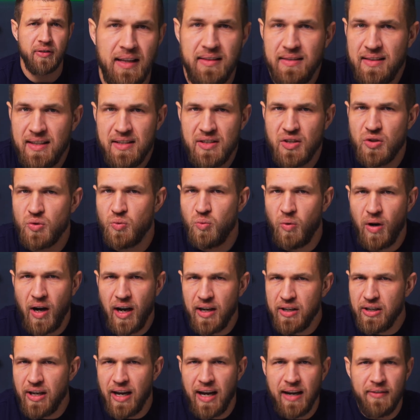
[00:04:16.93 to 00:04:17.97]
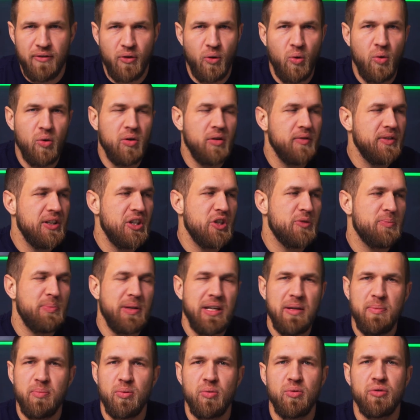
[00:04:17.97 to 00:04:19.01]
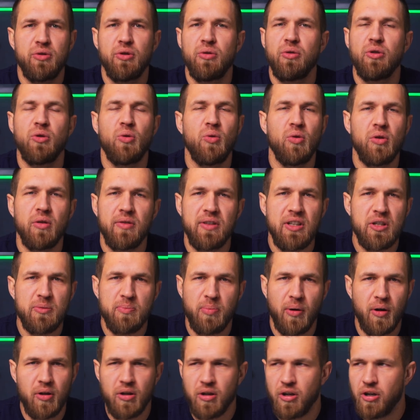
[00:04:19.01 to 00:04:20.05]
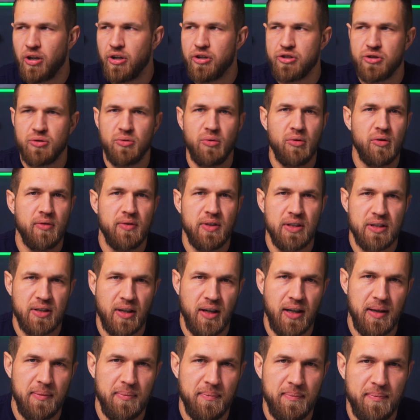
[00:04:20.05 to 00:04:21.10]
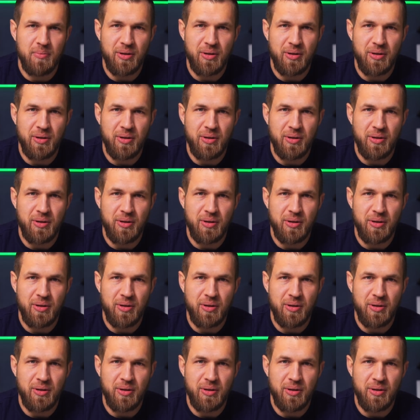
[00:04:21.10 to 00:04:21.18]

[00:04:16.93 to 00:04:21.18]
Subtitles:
And this is why you have all of these people doing all of these podcasts all of the time,